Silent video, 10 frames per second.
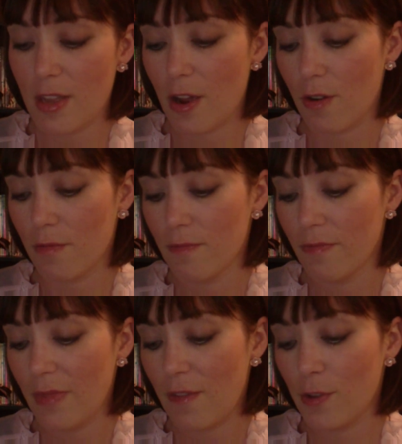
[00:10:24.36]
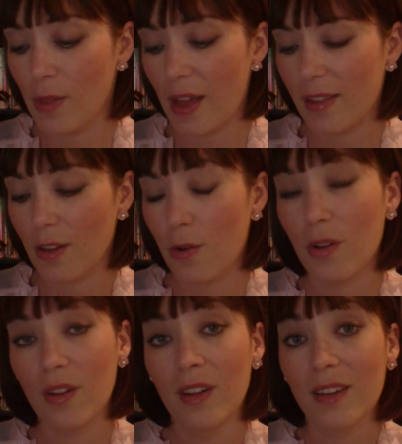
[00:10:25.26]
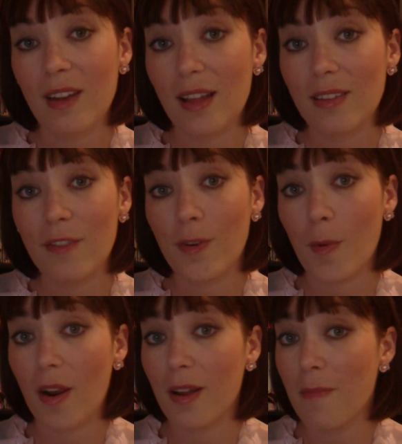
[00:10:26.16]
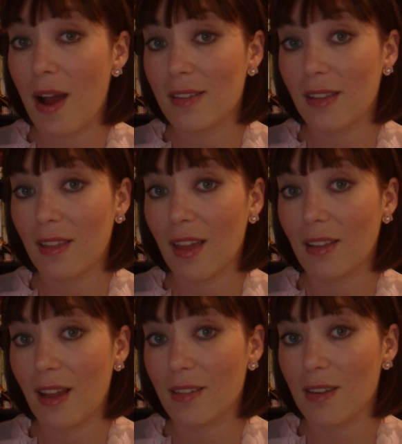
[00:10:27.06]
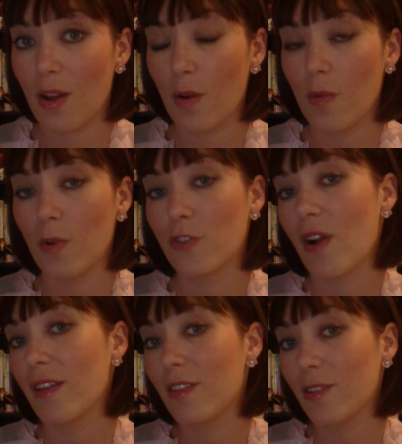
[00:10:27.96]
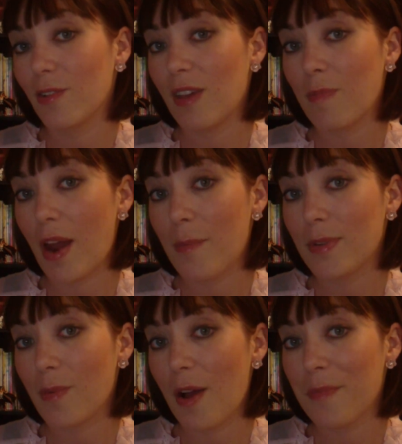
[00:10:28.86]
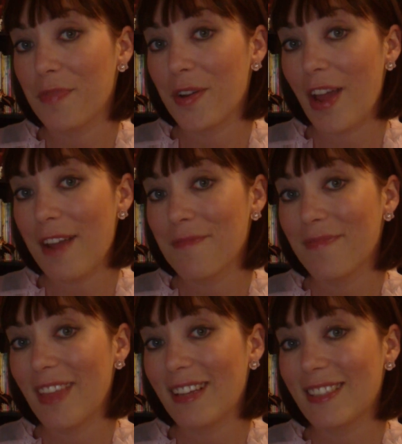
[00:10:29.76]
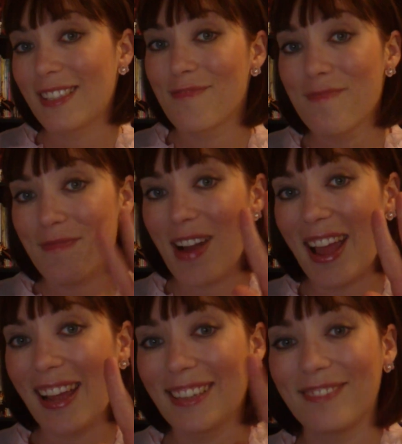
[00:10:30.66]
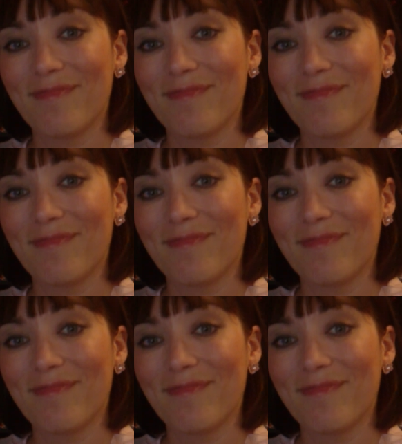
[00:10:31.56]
you know, if you like the whole Not Safe for Work unboxing thing, let us know and we'll try to keep that up as well. Okay? Thanks. Bye.